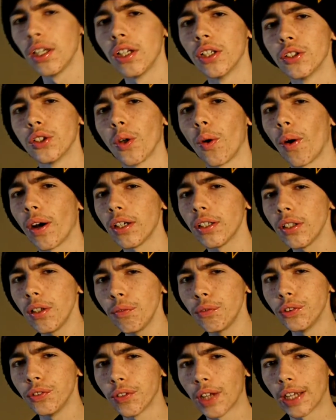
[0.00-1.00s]
So I don't know
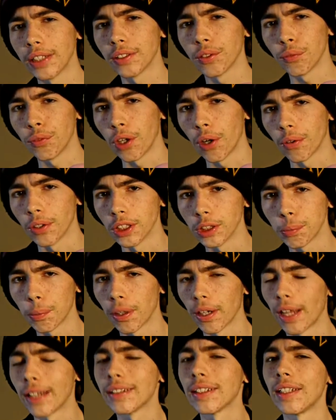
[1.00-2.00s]
if you guys have noticed,
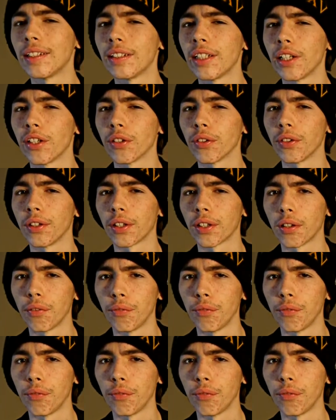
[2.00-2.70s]
but as I said earlier in the